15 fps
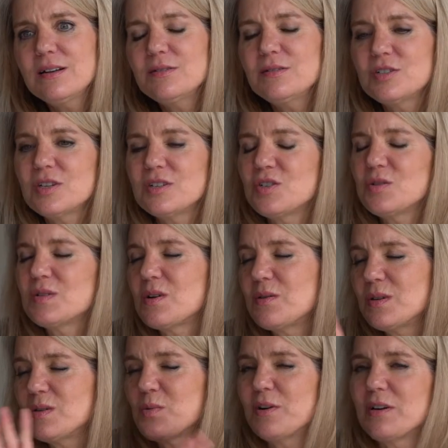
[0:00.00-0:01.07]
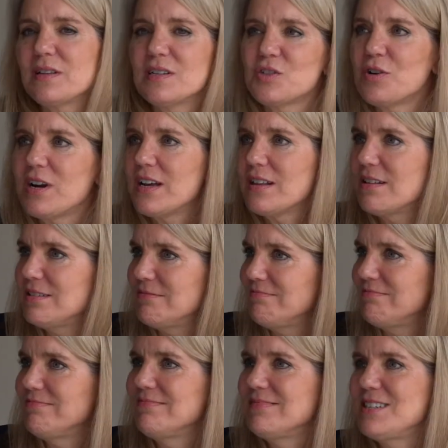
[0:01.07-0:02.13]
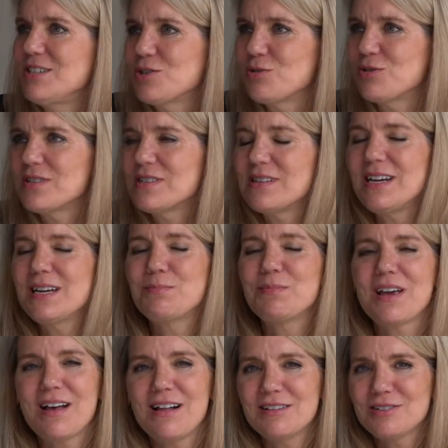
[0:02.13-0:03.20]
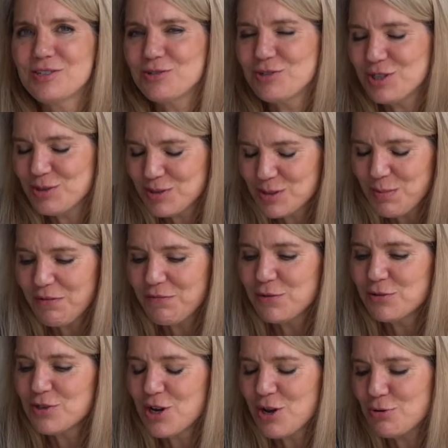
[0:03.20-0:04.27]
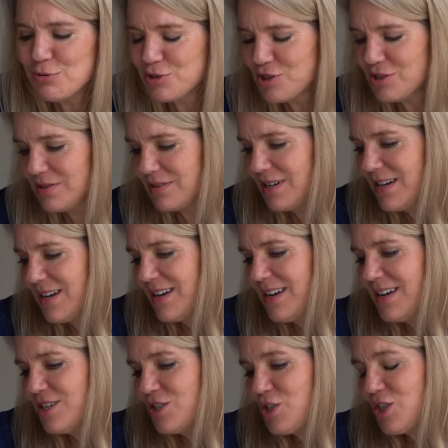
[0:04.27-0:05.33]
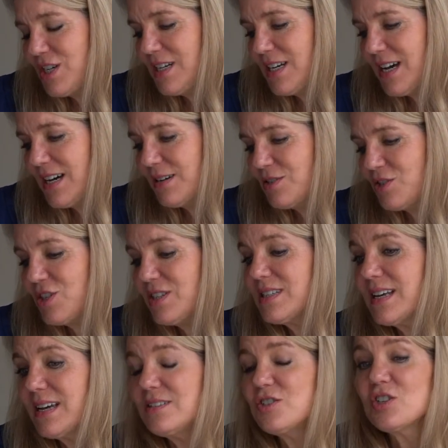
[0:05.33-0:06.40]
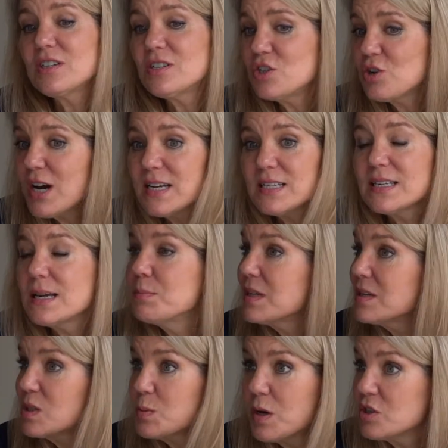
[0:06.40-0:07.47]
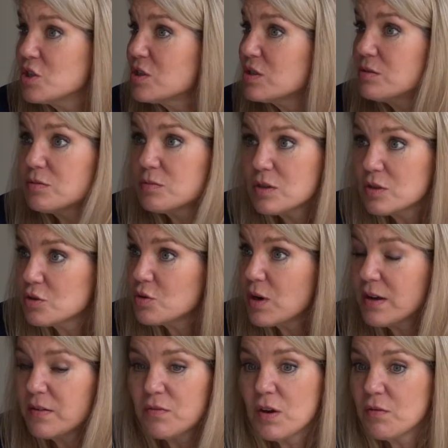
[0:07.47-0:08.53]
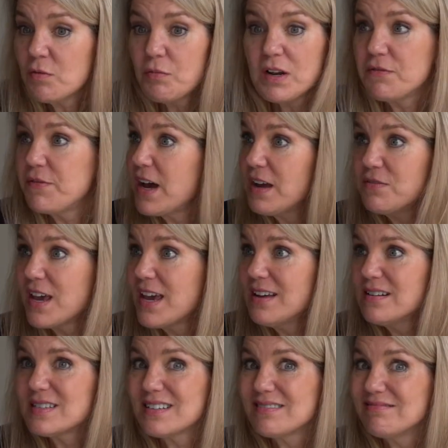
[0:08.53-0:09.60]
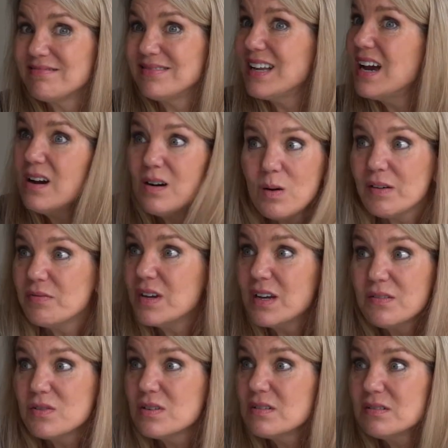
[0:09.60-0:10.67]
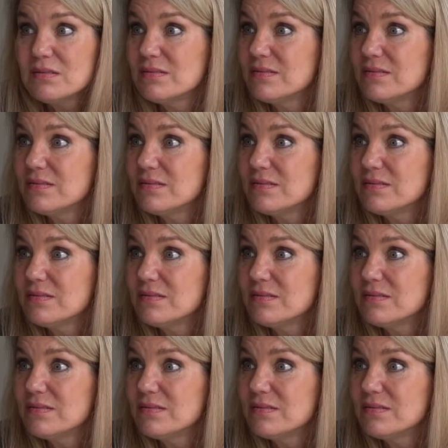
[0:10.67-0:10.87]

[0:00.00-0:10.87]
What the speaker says: should. She was always wearing these triathlon T-shirts. Leanne McAllister. She was my first coach, and she said, just try something small. Just try. Have you ever run a 5K? And I was like, no, I've never